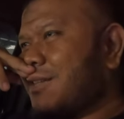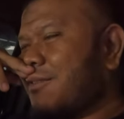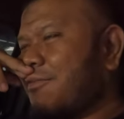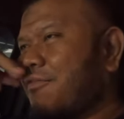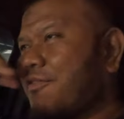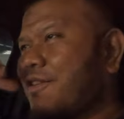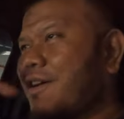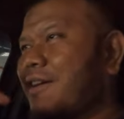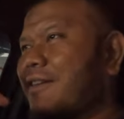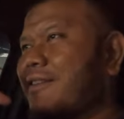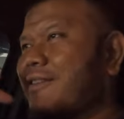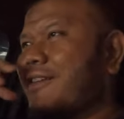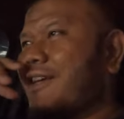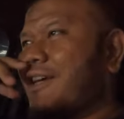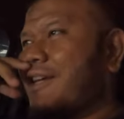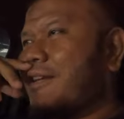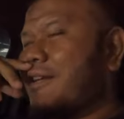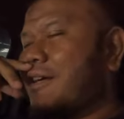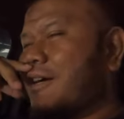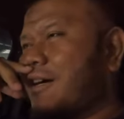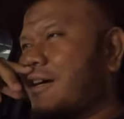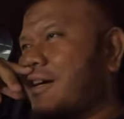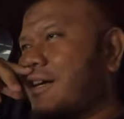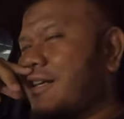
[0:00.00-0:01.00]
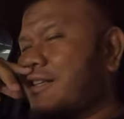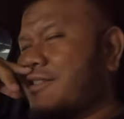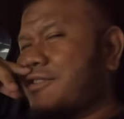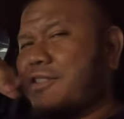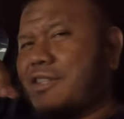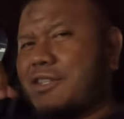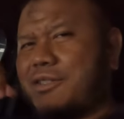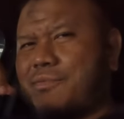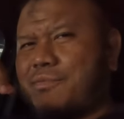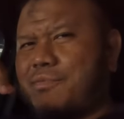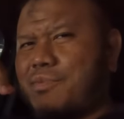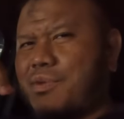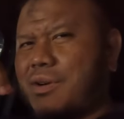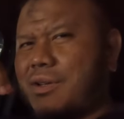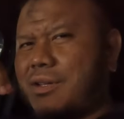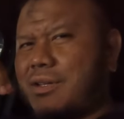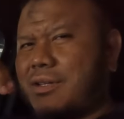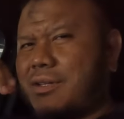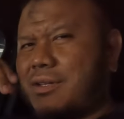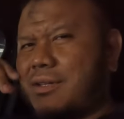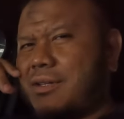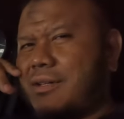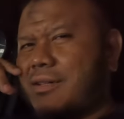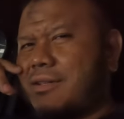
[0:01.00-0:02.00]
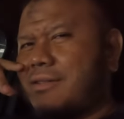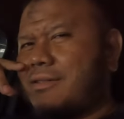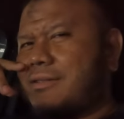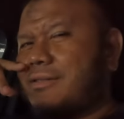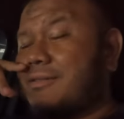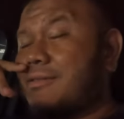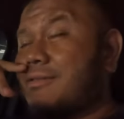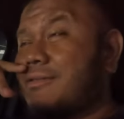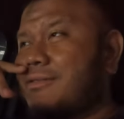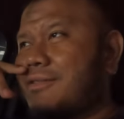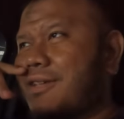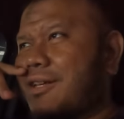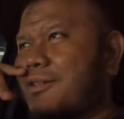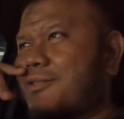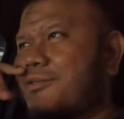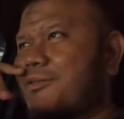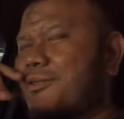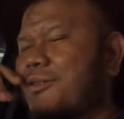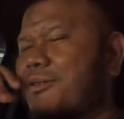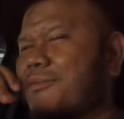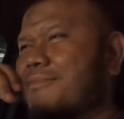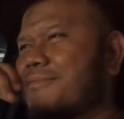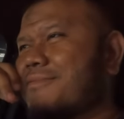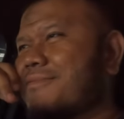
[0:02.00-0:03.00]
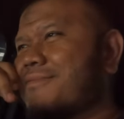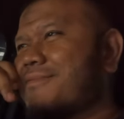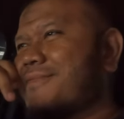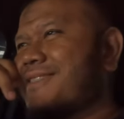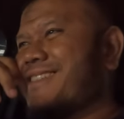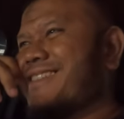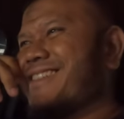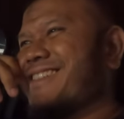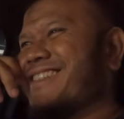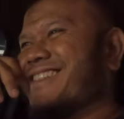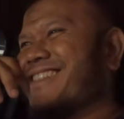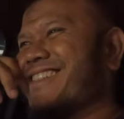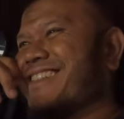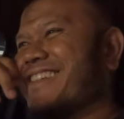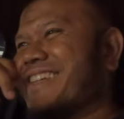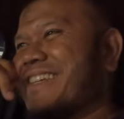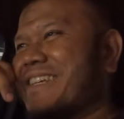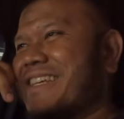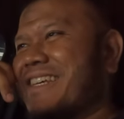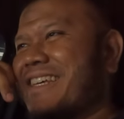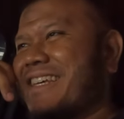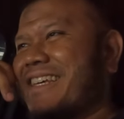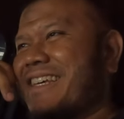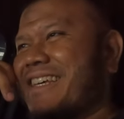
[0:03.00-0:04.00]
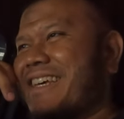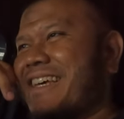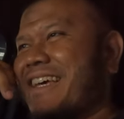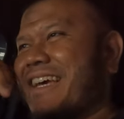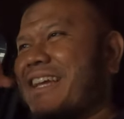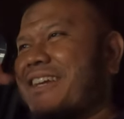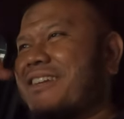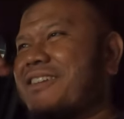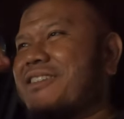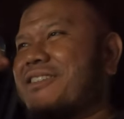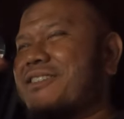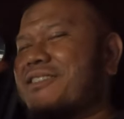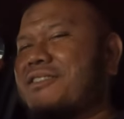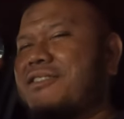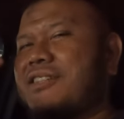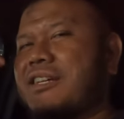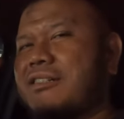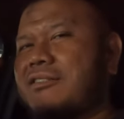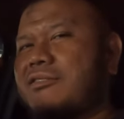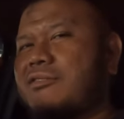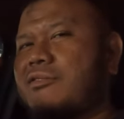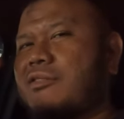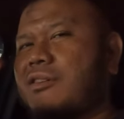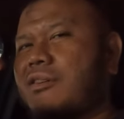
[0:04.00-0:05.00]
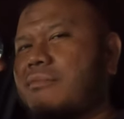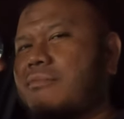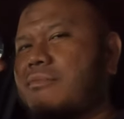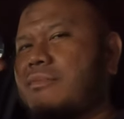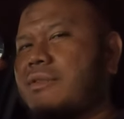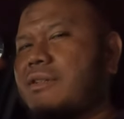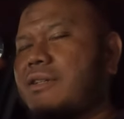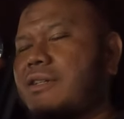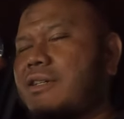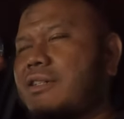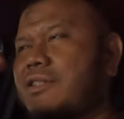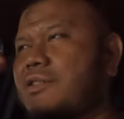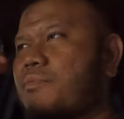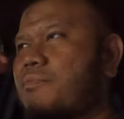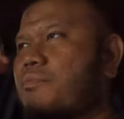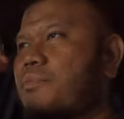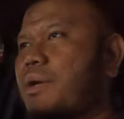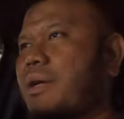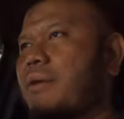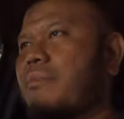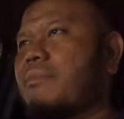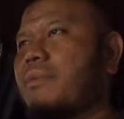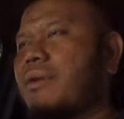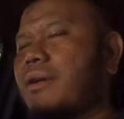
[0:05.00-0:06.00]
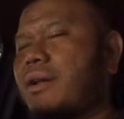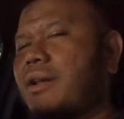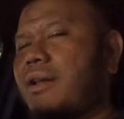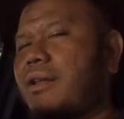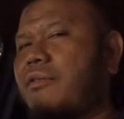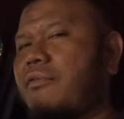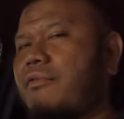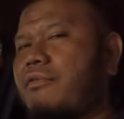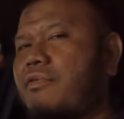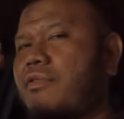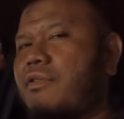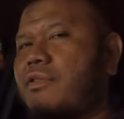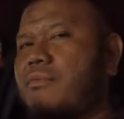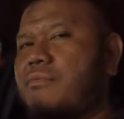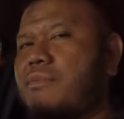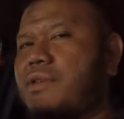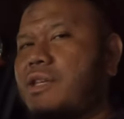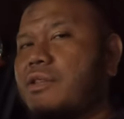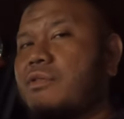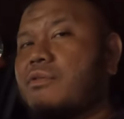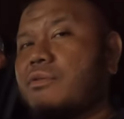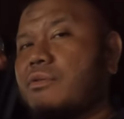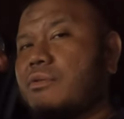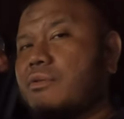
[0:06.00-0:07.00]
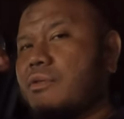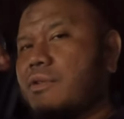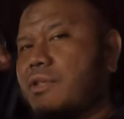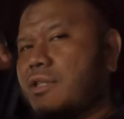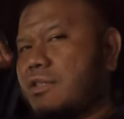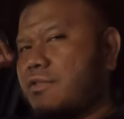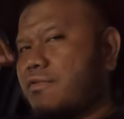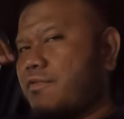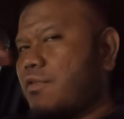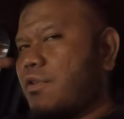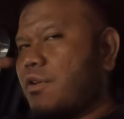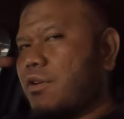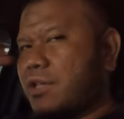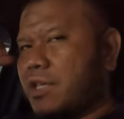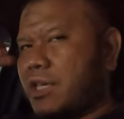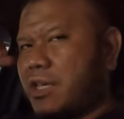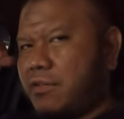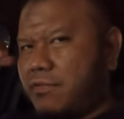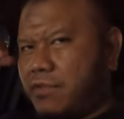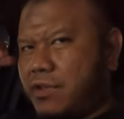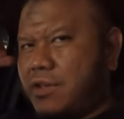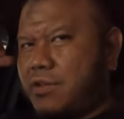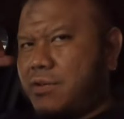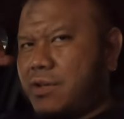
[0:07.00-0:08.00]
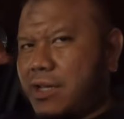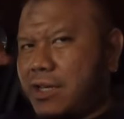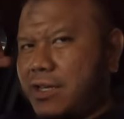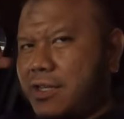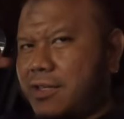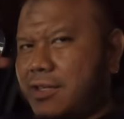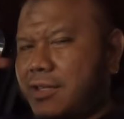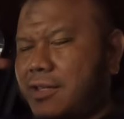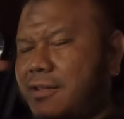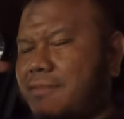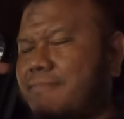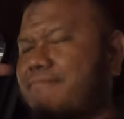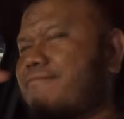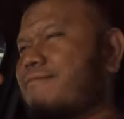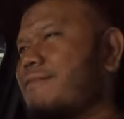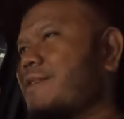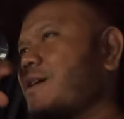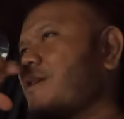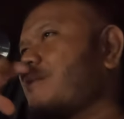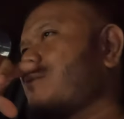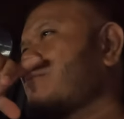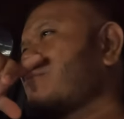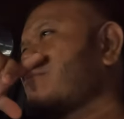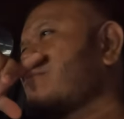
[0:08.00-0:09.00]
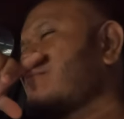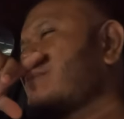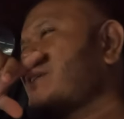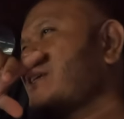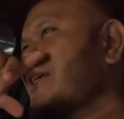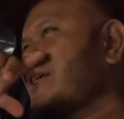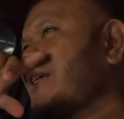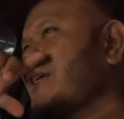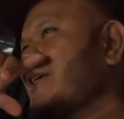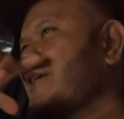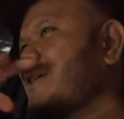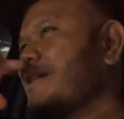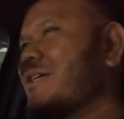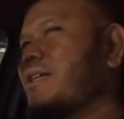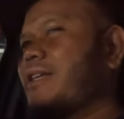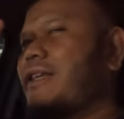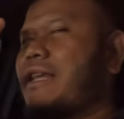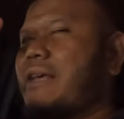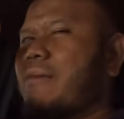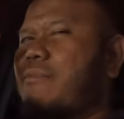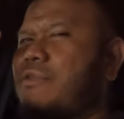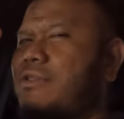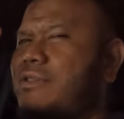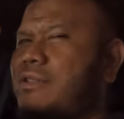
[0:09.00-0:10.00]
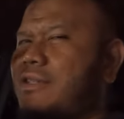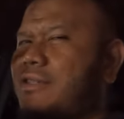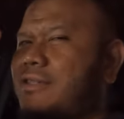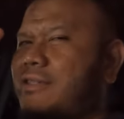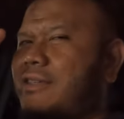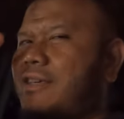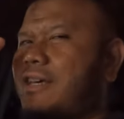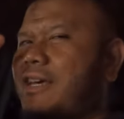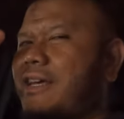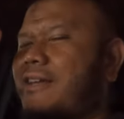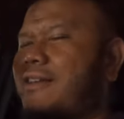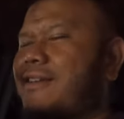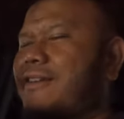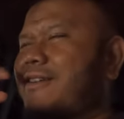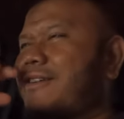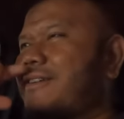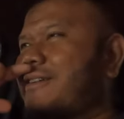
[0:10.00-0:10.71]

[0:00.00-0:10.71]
fact that I just bought a desktop. And this desktop is primarily for me to do this 4K video editing. Now, let me just tell